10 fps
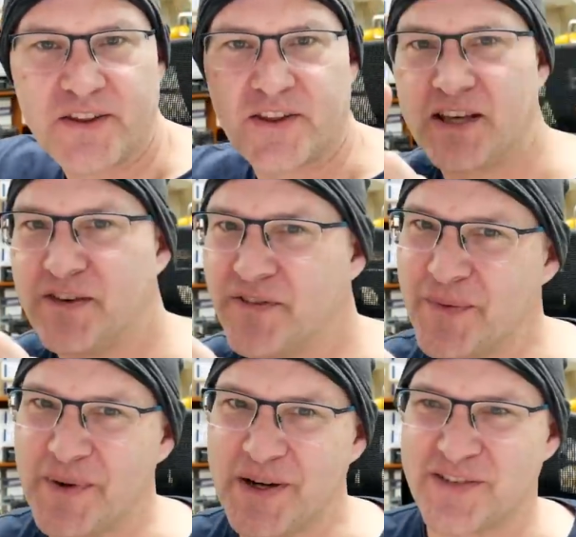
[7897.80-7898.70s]
thank you
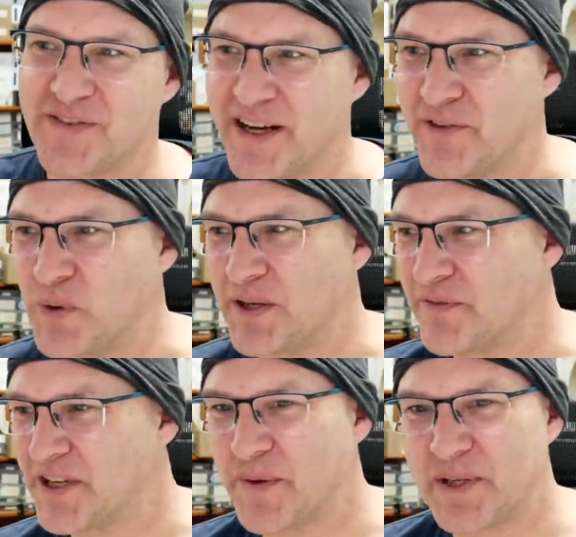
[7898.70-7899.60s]
very much everyone
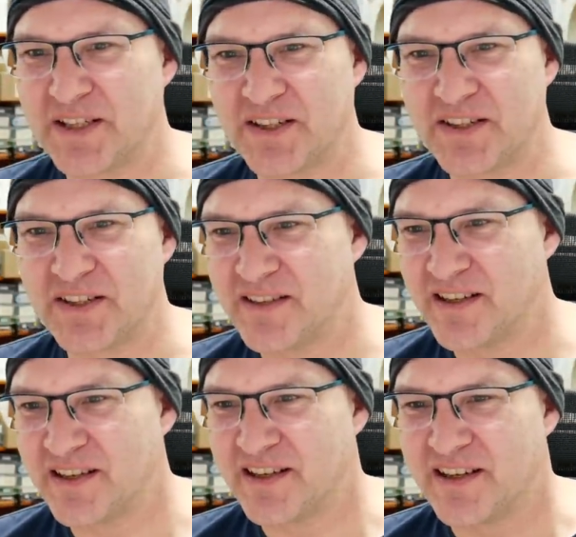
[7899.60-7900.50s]
for coming along.
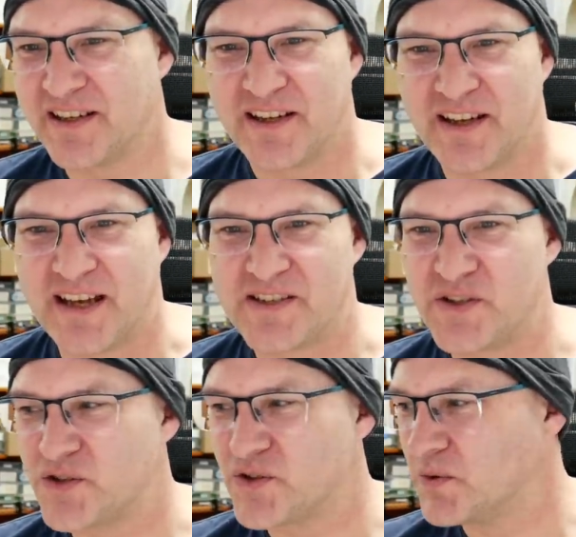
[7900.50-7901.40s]
As
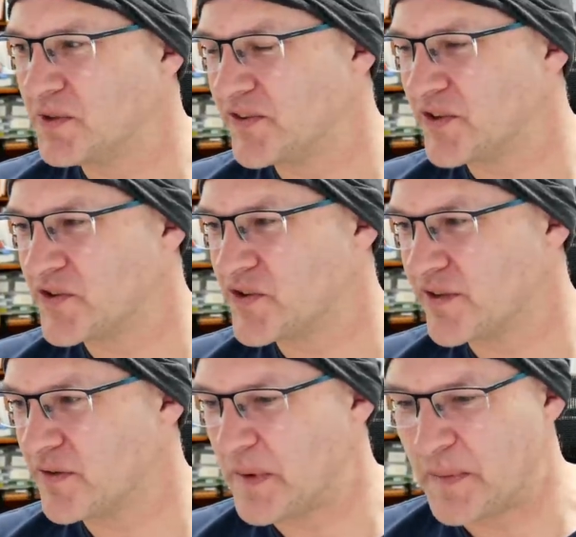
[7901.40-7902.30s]
usual, I've got to try
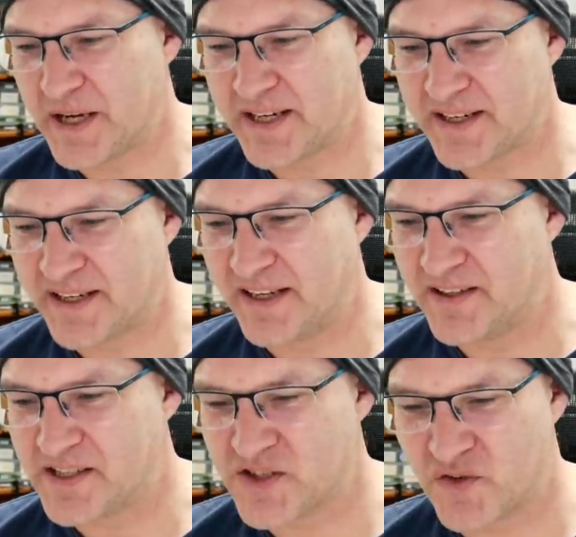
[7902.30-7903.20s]
to remember how to
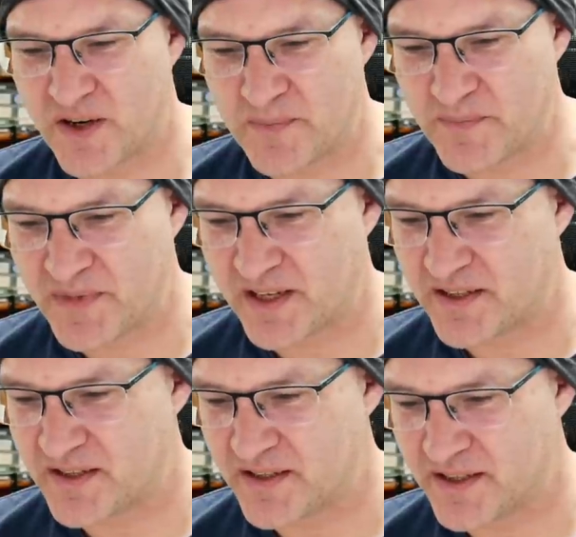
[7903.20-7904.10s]
end this stream. I
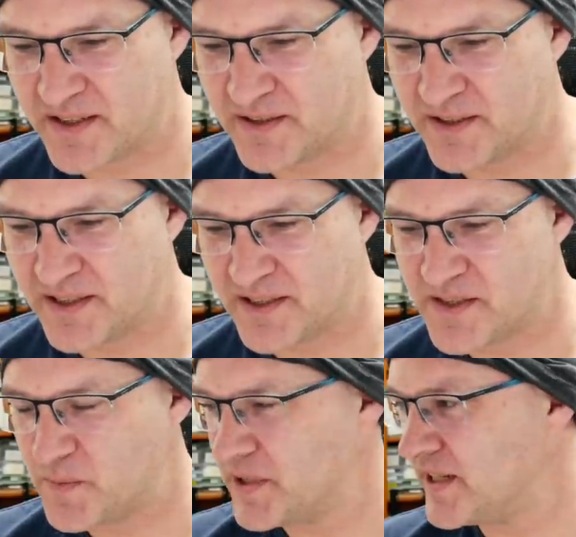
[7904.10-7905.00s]
think I click
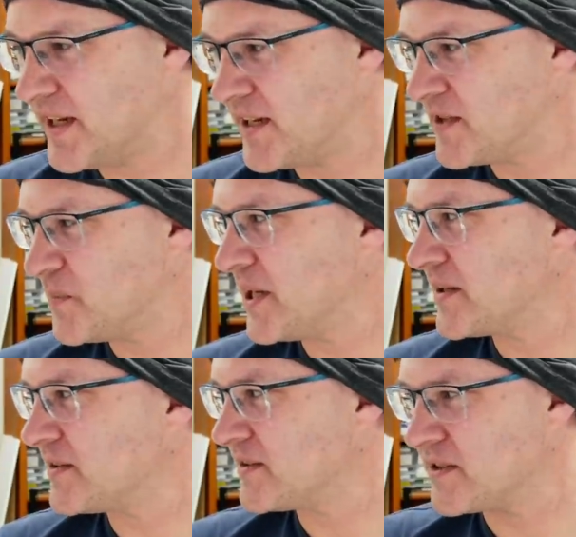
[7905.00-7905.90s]
this big end
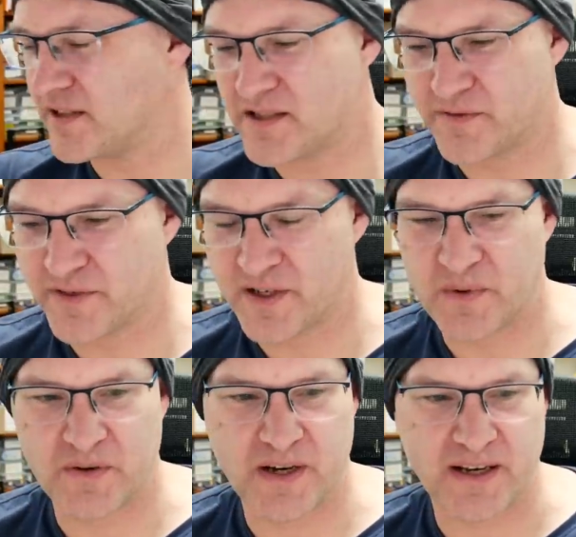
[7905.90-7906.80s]
button that is in front of
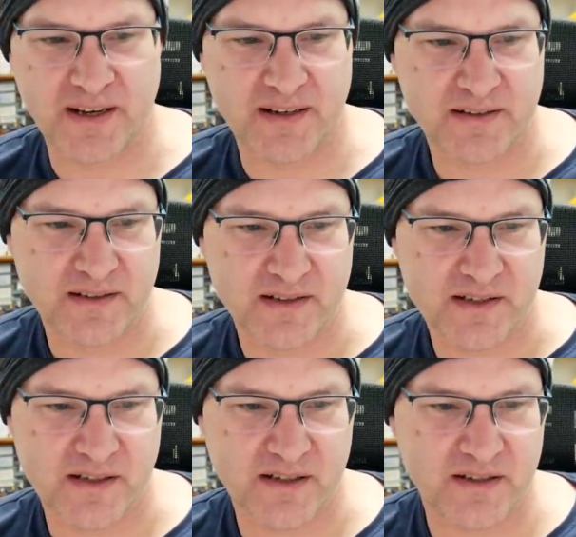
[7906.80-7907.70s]
me right now.
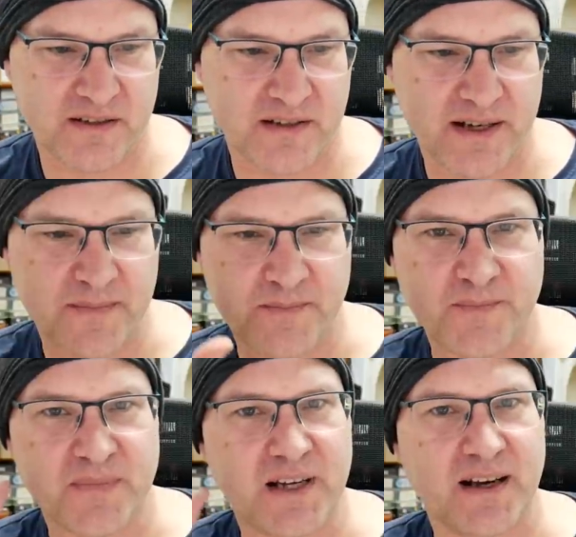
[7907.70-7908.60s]
So
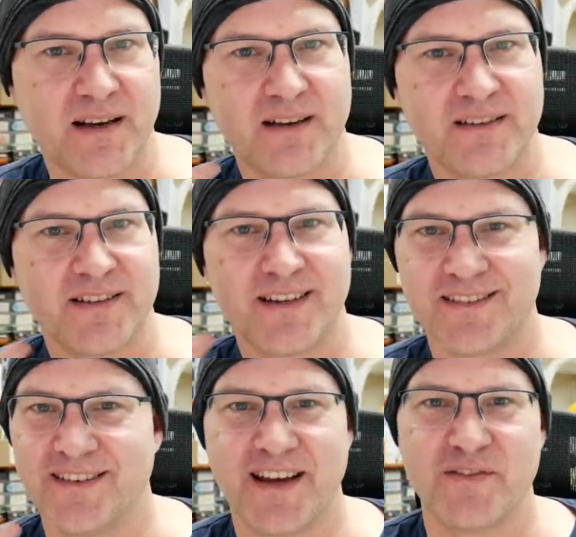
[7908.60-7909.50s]
um, yeah,
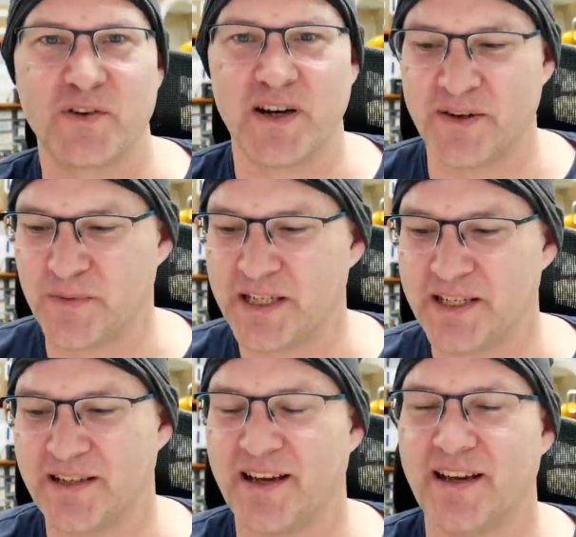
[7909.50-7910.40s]
have a great
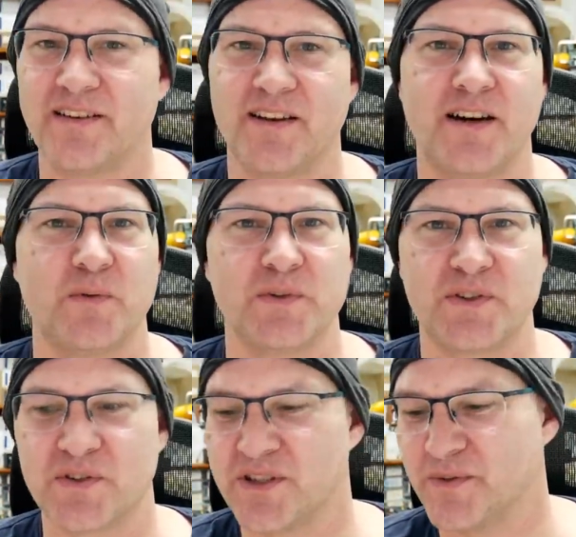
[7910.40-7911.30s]
week and I will
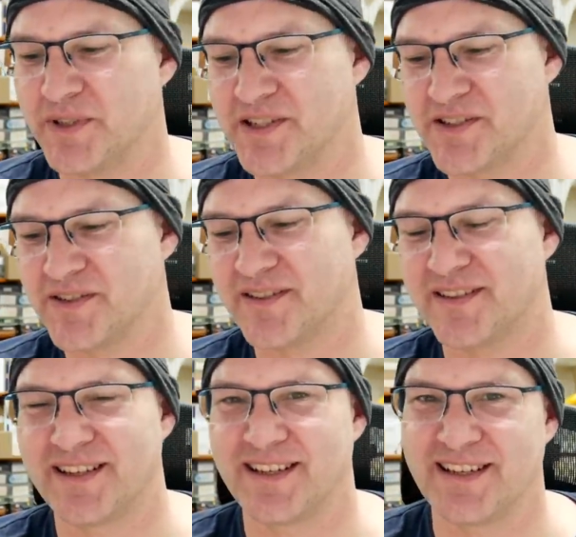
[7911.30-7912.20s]
talk to you really soon.
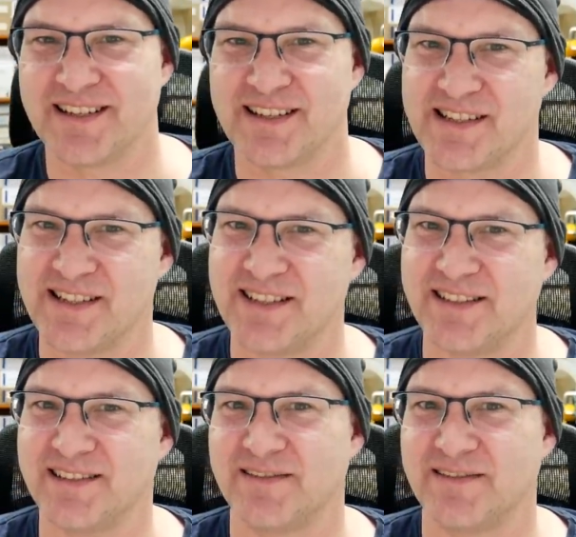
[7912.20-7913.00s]
See ya.